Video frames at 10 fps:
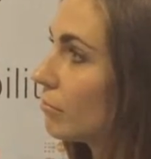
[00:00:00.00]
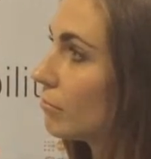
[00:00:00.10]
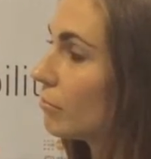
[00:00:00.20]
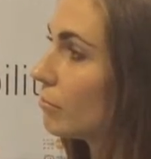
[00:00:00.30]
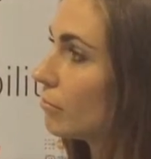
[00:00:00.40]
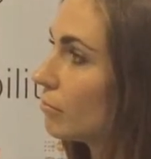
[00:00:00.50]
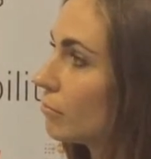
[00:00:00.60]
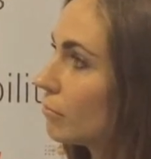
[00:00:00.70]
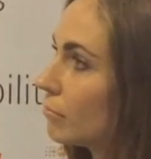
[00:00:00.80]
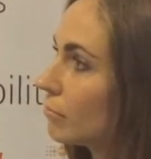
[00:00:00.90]

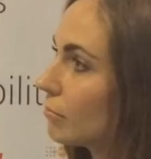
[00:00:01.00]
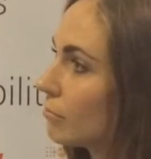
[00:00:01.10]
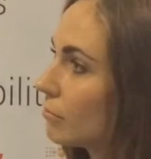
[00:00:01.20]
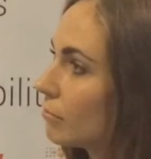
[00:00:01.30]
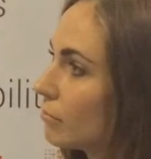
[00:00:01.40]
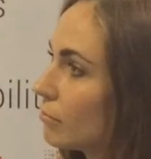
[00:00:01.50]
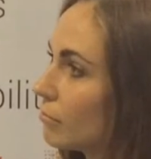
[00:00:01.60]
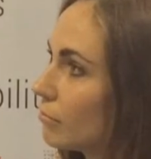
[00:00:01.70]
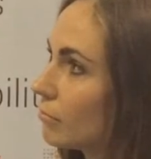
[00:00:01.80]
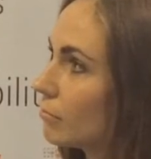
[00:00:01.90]

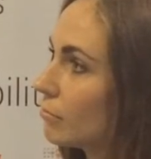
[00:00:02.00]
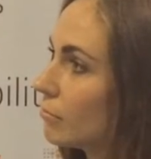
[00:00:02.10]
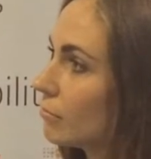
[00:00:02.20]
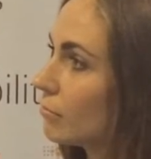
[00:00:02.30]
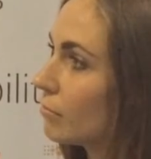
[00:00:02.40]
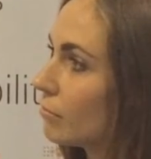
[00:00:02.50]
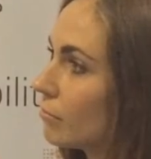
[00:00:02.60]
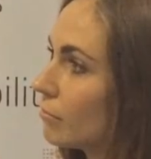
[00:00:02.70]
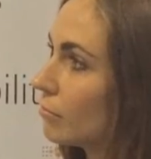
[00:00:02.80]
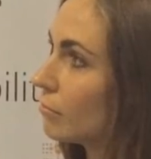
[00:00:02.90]

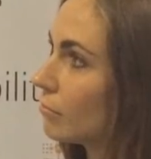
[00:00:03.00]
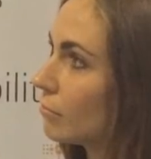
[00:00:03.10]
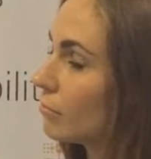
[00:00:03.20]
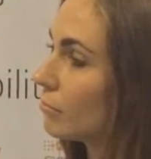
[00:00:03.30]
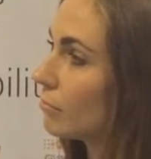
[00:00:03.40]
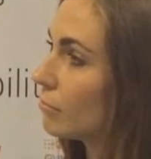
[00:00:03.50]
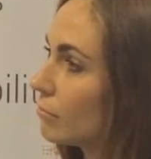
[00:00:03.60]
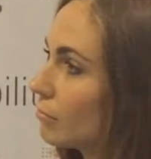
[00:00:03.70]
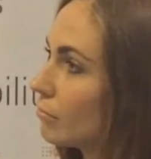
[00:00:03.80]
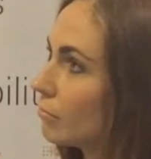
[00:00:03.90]

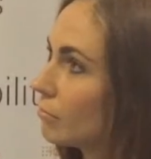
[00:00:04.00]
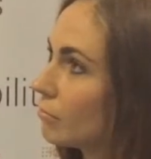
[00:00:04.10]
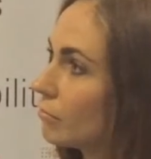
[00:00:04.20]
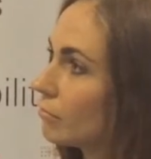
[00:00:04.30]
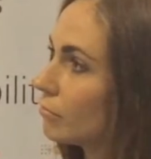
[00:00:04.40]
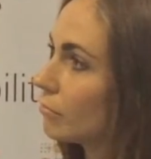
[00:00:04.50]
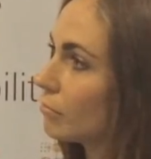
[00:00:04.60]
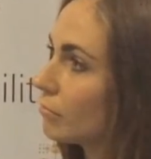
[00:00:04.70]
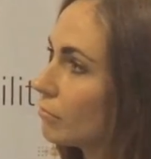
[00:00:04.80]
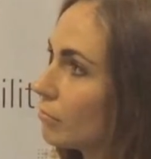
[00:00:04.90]

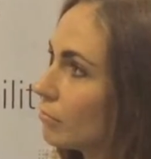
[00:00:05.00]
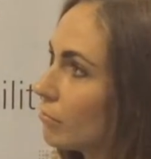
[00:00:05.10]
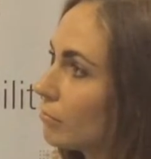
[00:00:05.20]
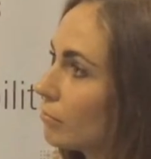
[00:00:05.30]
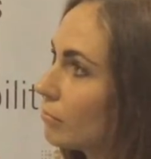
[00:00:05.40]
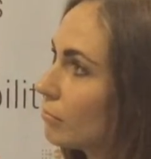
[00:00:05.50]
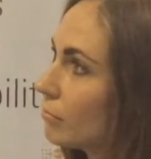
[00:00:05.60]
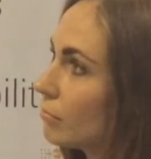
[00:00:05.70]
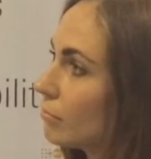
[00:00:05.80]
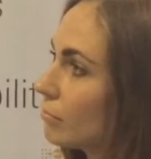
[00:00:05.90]

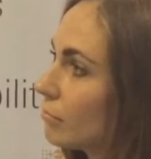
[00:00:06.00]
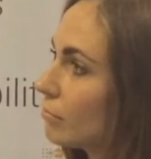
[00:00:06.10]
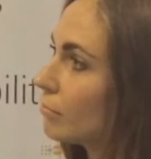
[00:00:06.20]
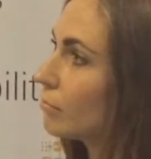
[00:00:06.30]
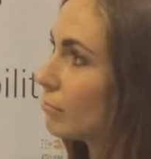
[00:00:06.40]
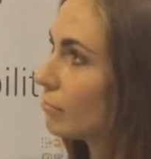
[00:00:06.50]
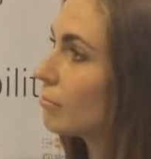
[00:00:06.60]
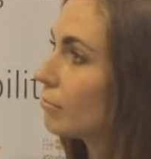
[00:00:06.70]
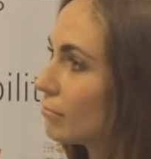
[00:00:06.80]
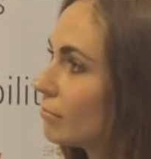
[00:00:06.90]

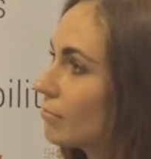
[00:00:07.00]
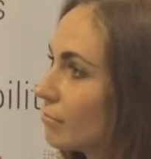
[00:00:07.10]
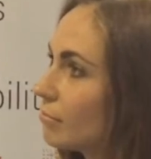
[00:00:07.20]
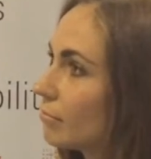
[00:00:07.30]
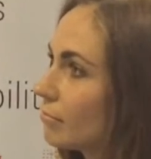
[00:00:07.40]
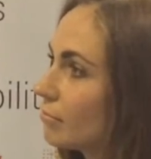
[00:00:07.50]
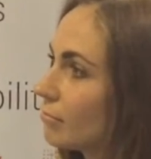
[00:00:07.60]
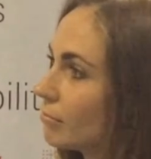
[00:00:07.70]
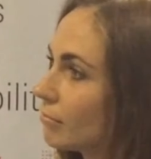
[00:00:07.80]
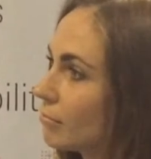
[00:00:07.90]
No words are spoken by the person on screen.